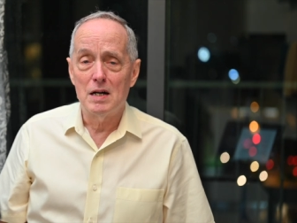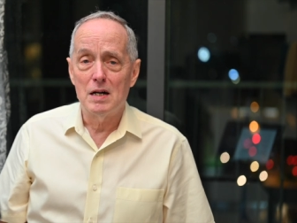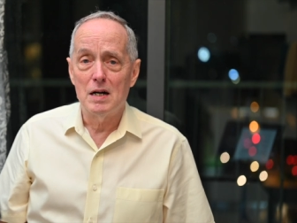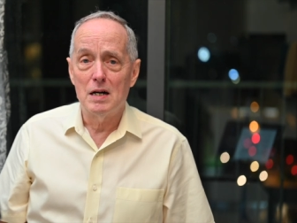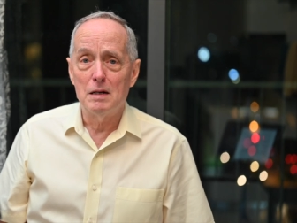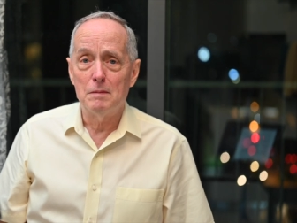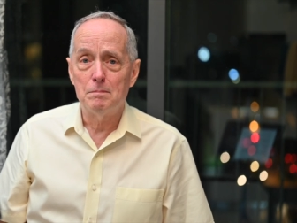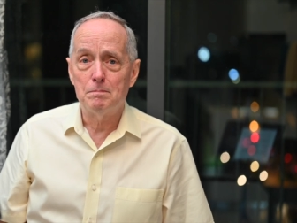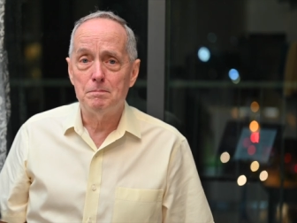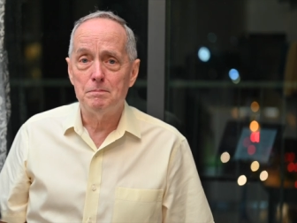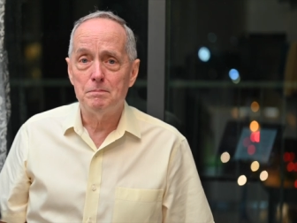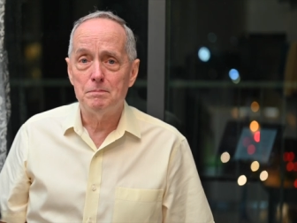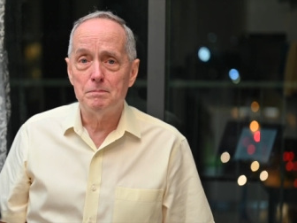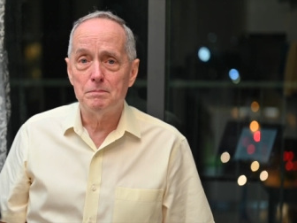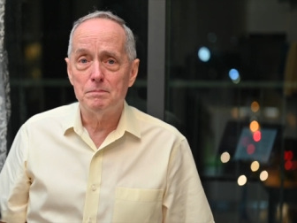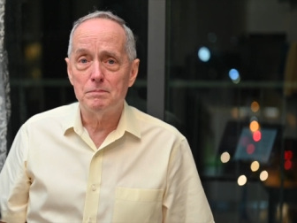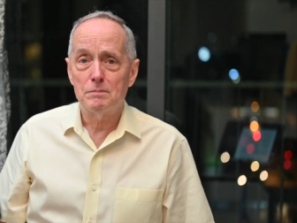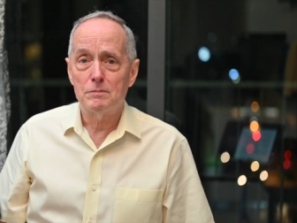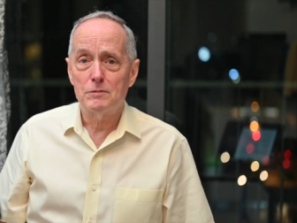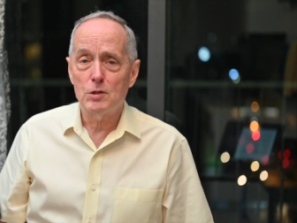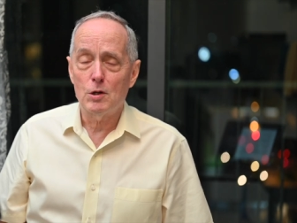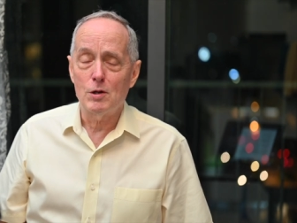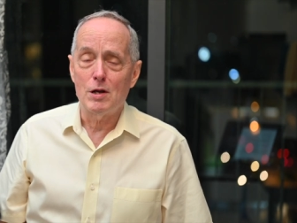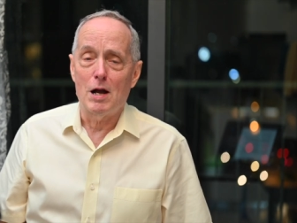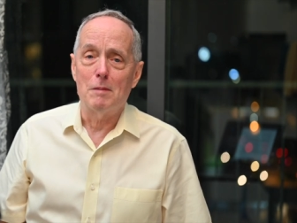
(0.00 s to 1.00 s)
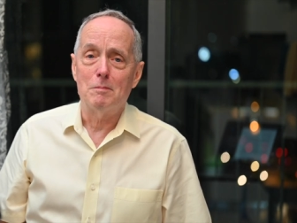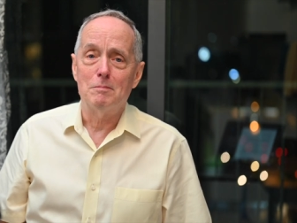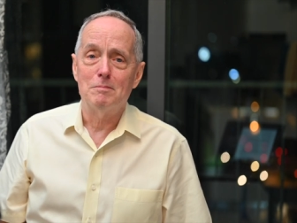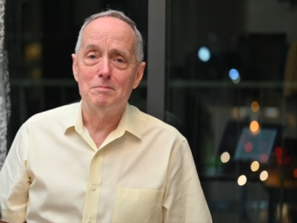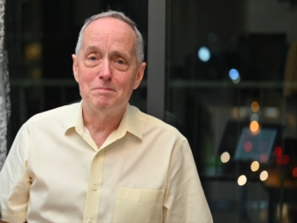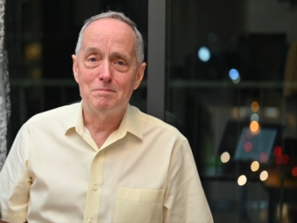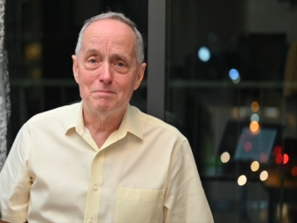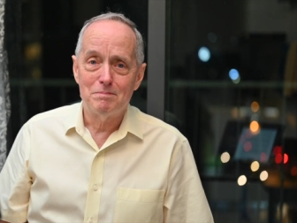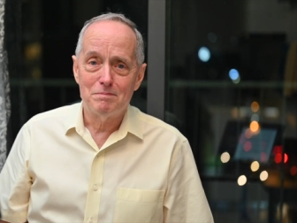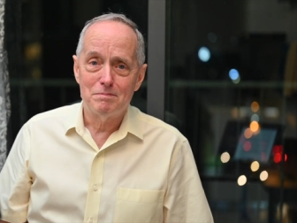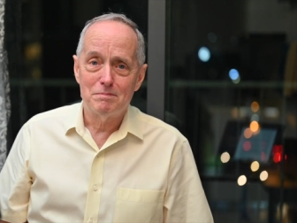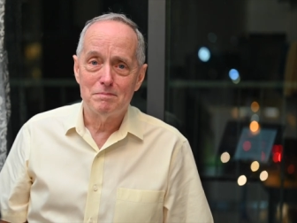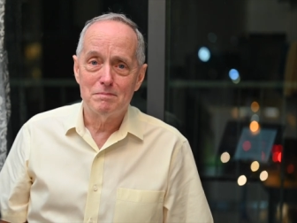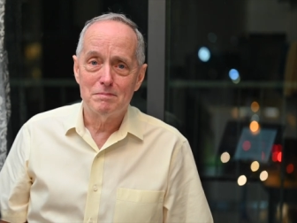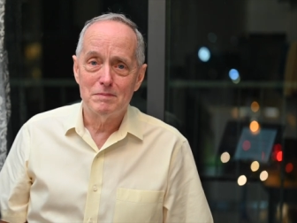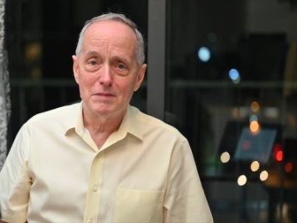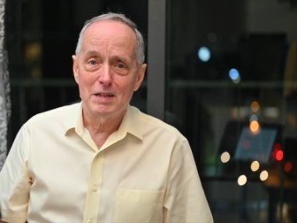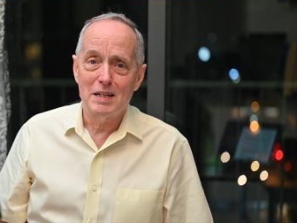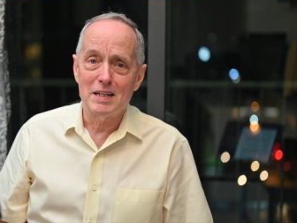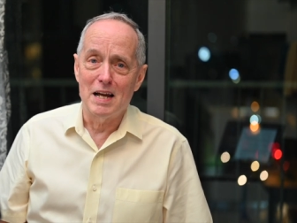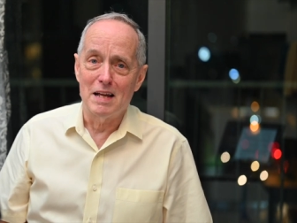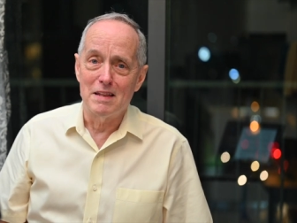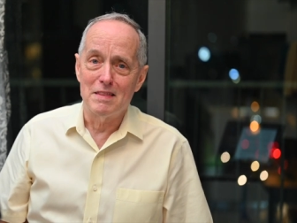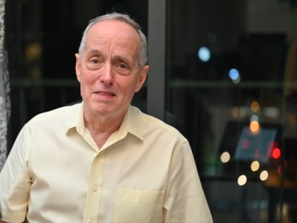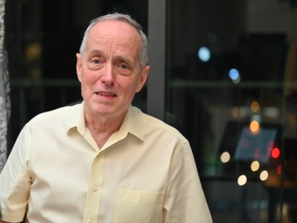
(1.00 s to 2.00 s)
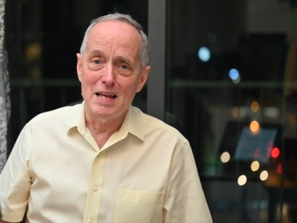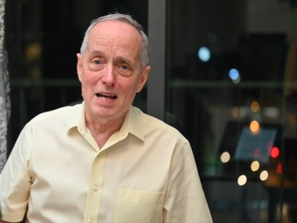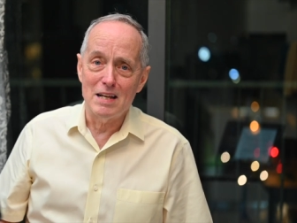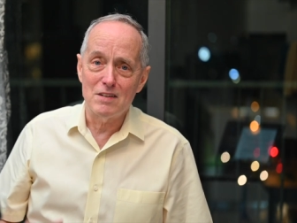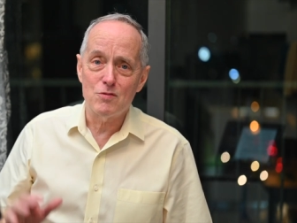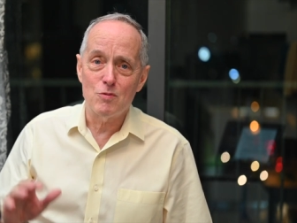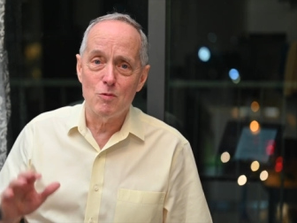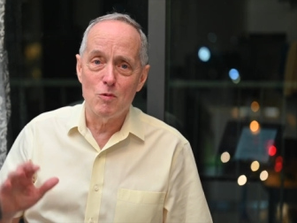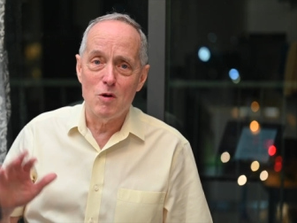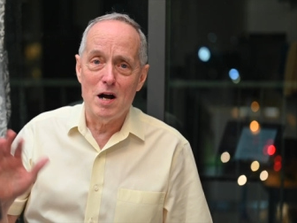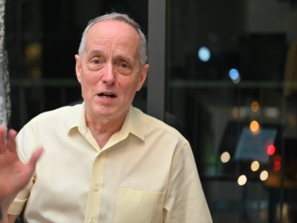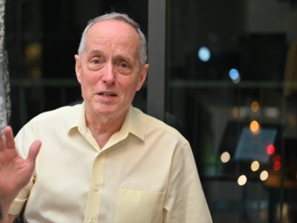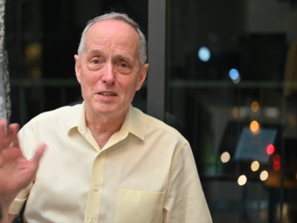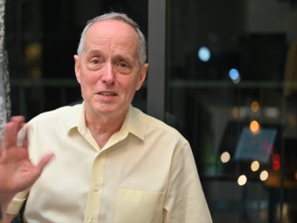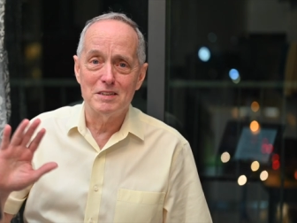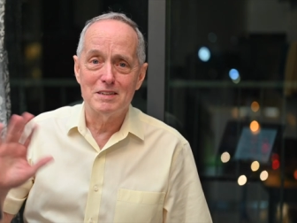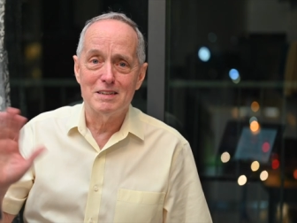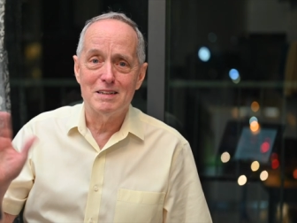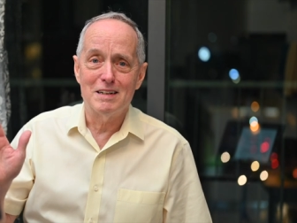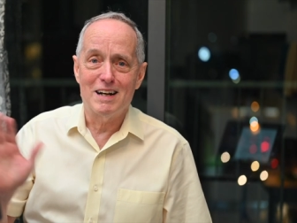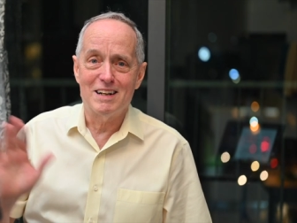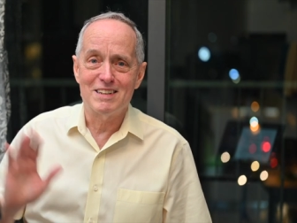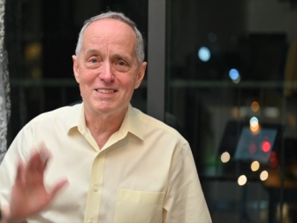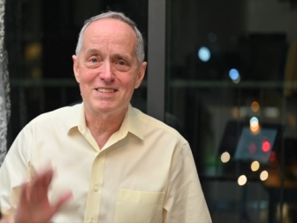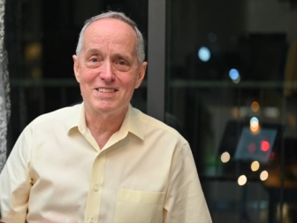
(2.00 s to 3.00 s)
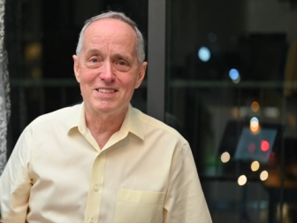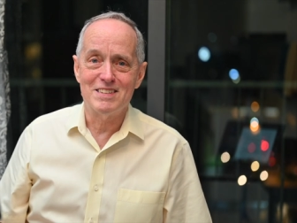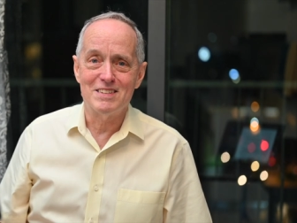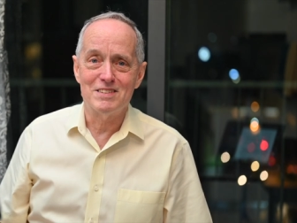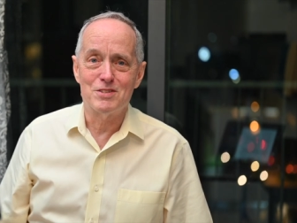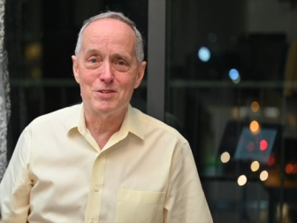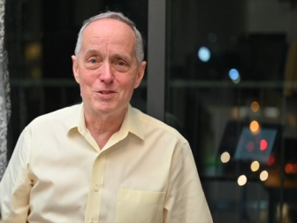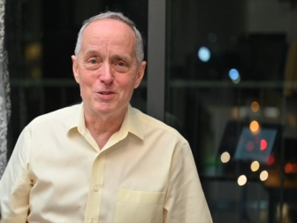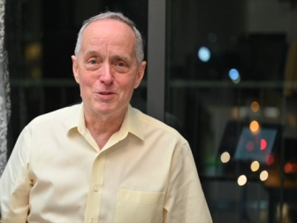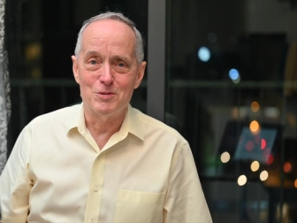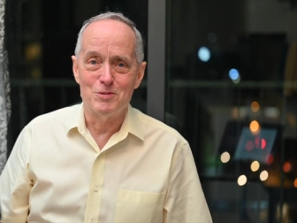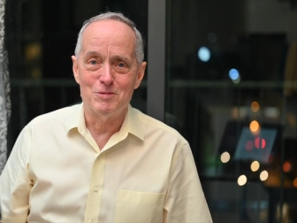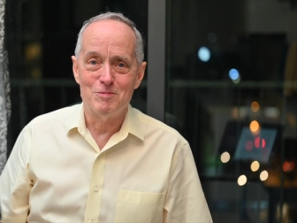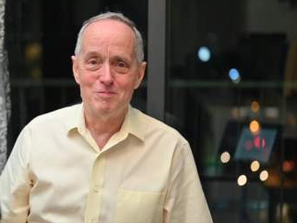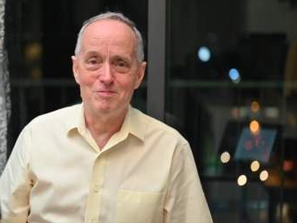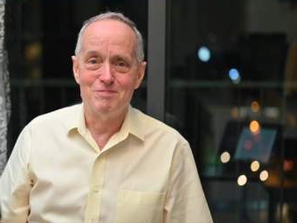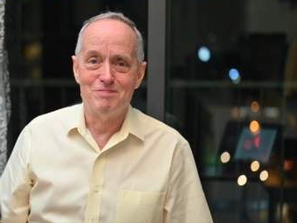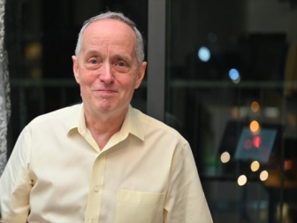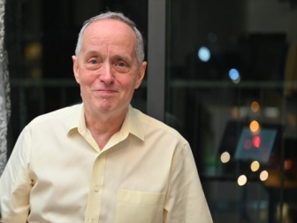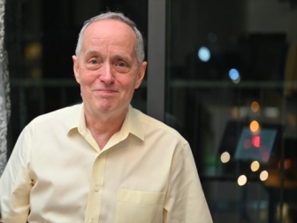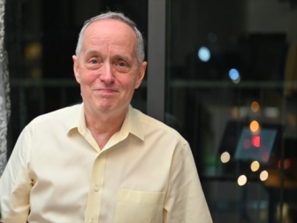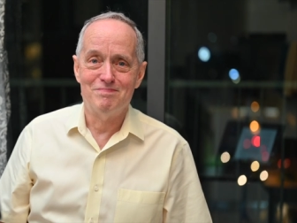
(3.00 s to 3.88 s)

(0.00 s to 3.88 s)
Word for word: Uh, so yeah, again, thanks for watching. I'll see you soon.